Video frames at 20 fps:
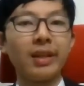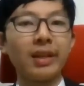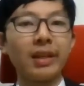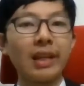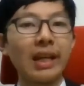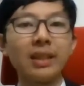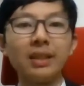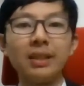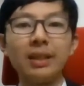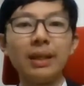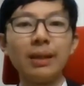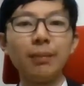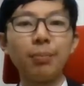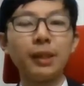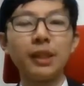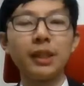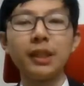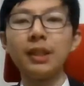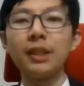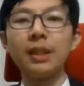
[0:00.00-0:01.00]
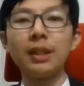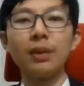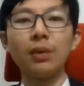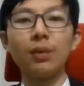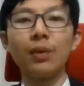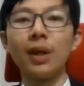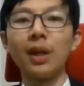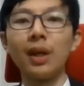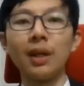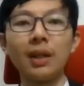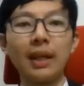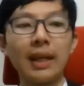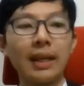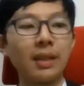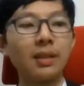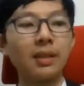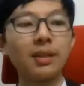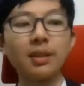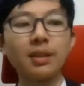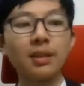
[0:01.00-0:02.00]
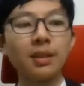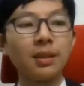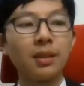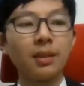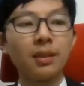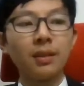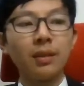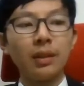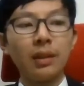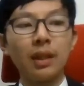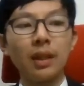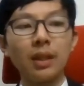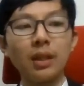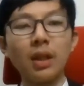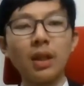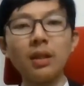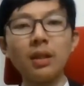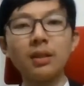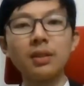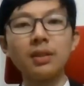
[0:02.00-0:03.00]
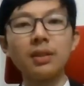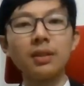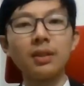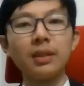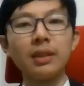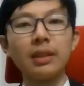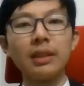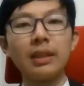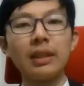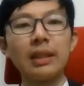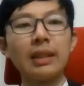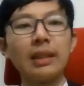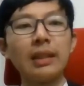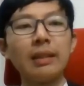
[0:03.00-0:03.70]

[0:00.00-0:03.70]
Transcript: Gandhi pretty well, and and honestly,